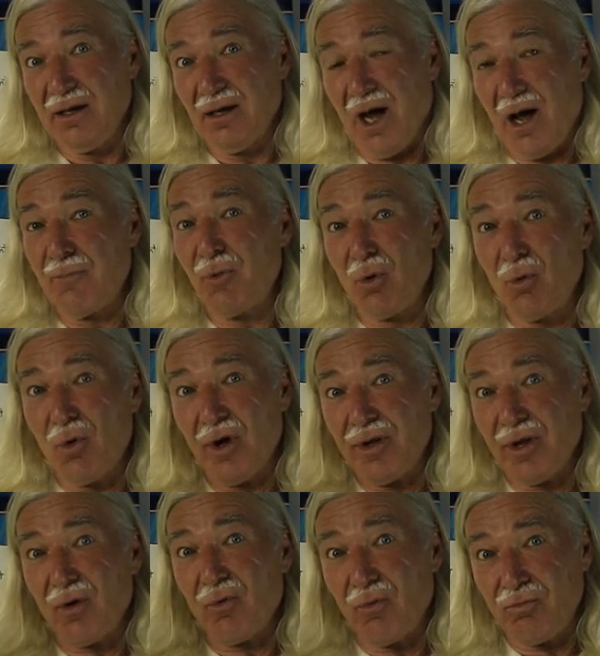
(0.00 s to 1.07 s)
I'm the one
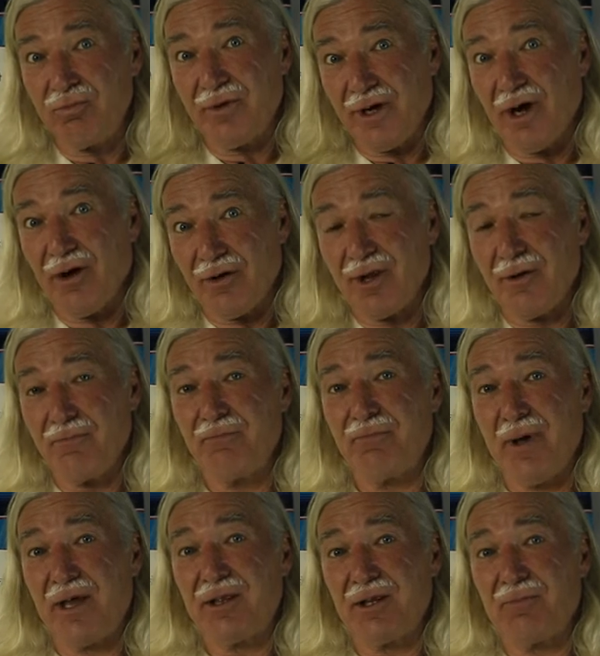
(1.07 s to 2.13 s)
that, that
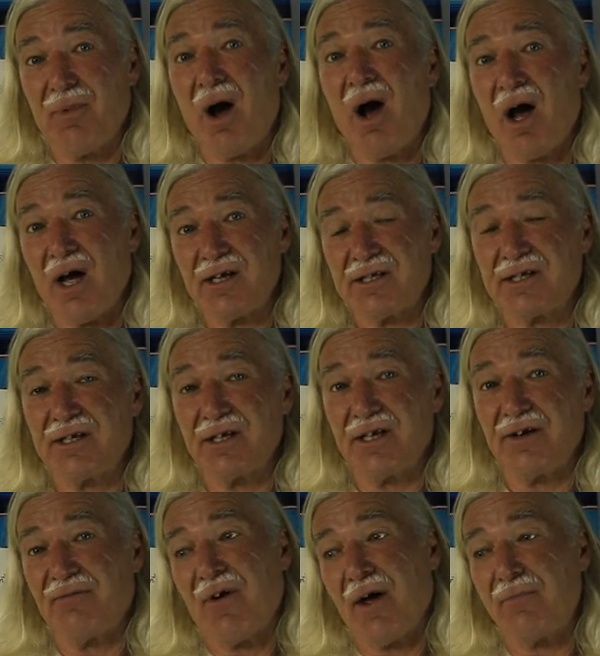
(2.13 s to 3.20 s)
bet the boss that
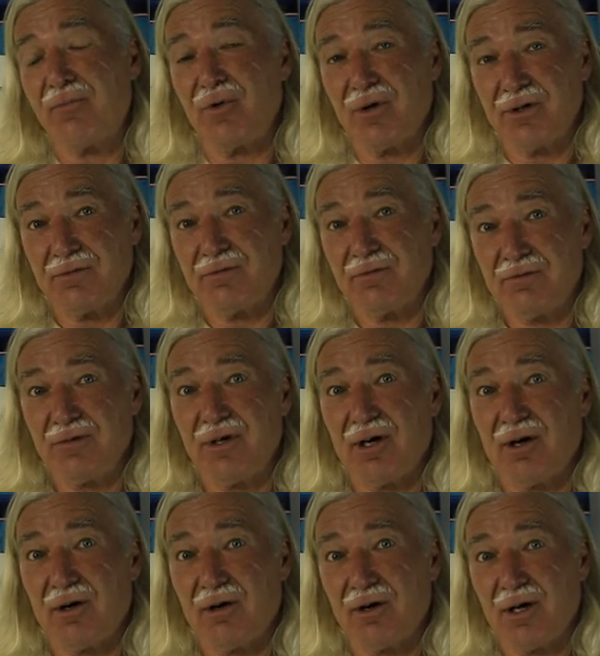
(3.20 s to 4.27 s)
if I put,
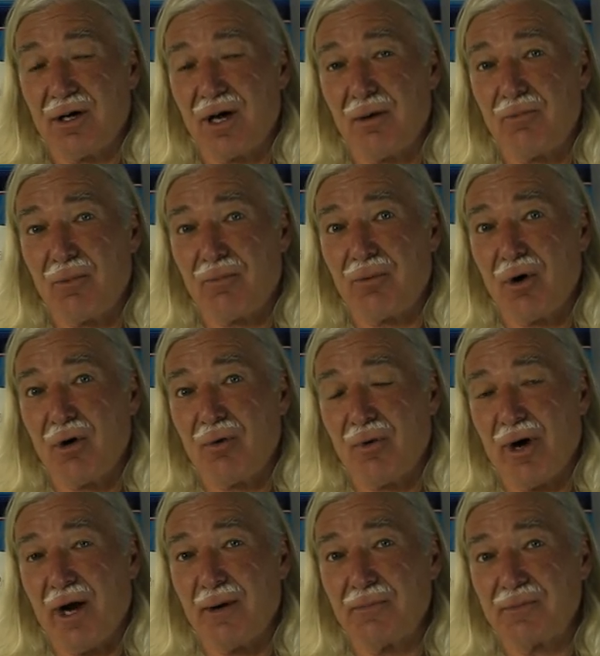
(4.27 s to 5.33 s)
a couple
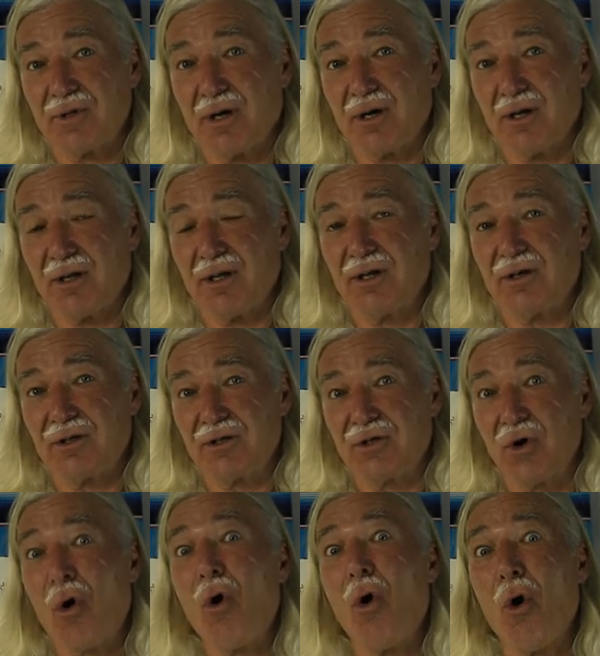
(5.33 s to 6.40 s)
programs on a little
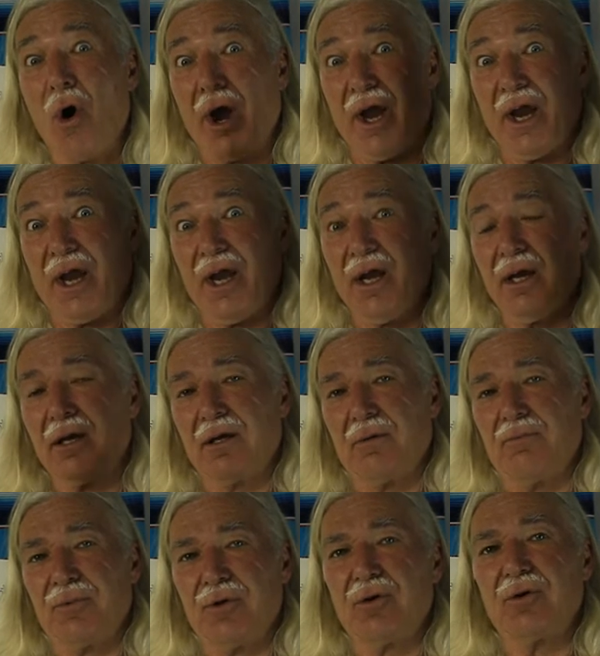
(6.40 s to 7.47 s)
toy
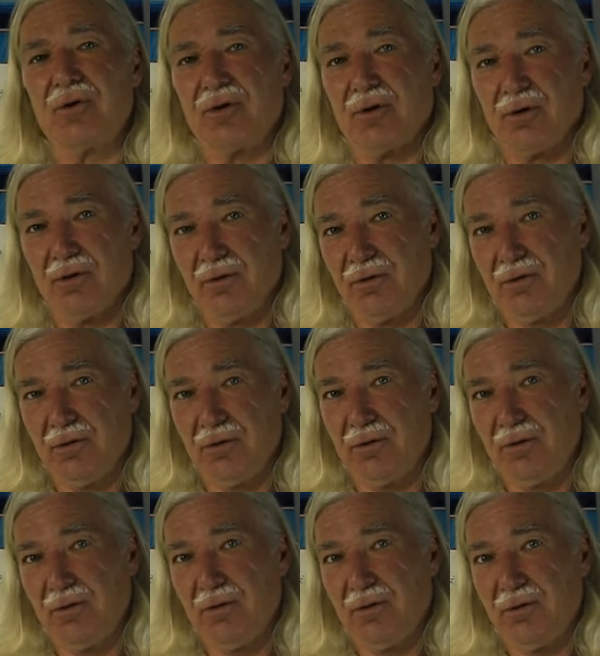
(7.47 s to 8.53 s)
computer,
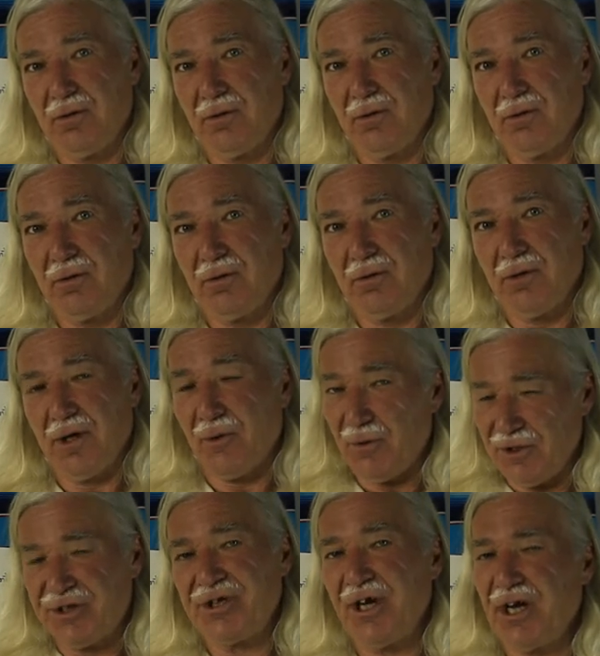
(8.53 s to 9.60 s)
it
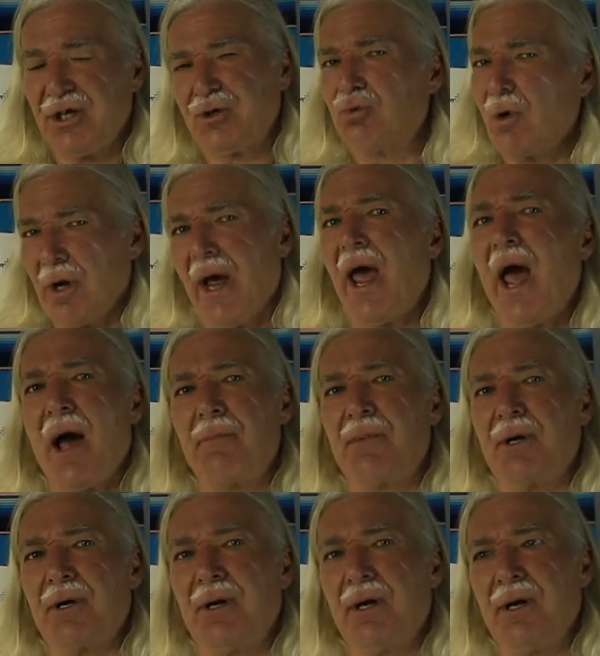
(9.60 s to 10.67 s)
would change what
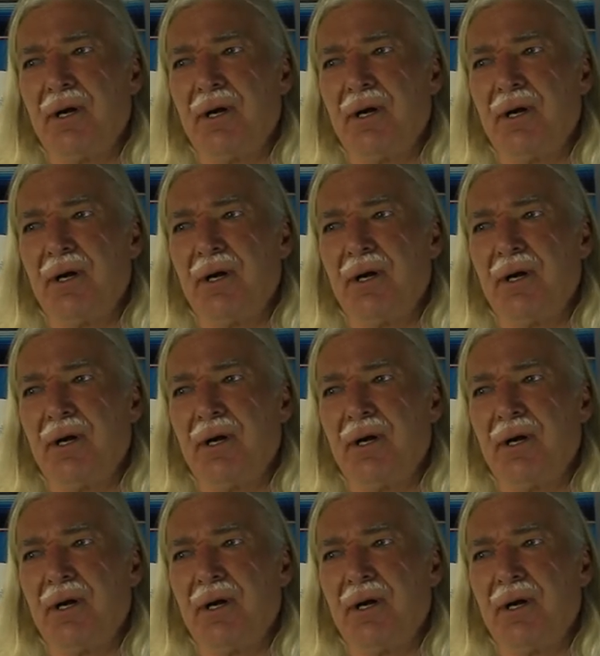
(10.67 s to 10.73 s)
happened.